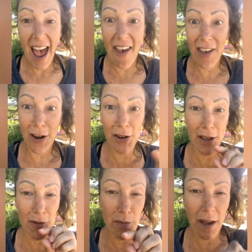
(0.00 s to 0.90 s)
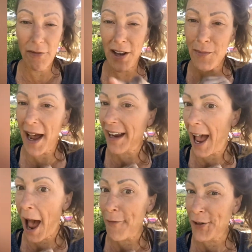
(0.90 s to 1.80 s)
and then I'll give you my feedback
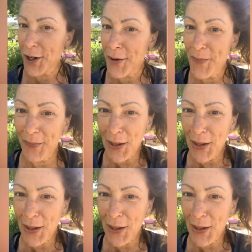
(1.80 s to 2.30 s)
after